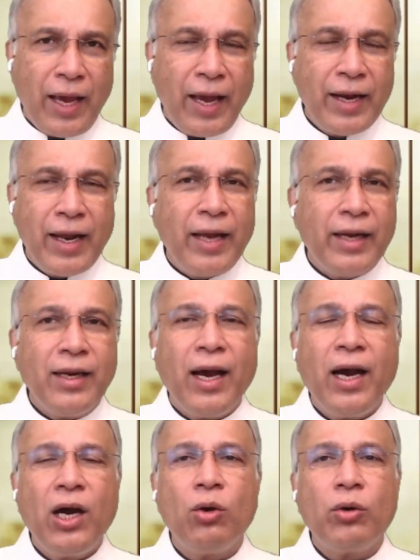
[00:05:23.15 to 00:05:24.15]
And, and
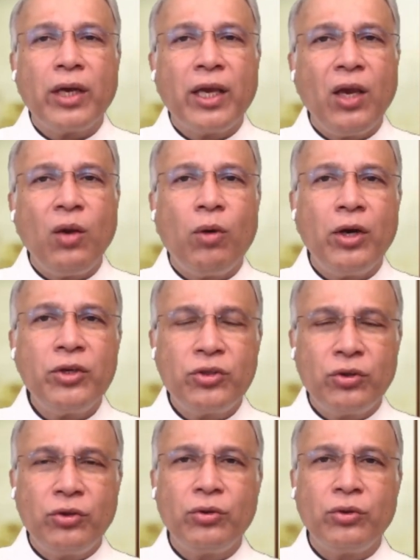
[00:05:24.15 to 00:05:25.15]
now he
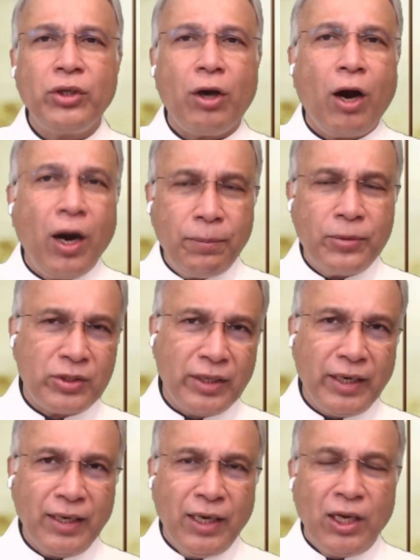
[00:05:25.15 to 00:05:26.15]
wants to do the
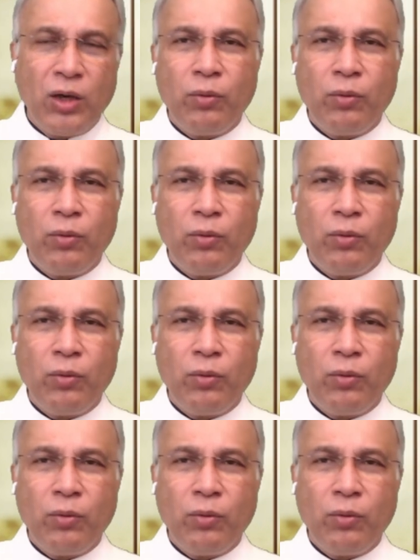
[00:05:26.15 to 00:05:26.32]
opposite.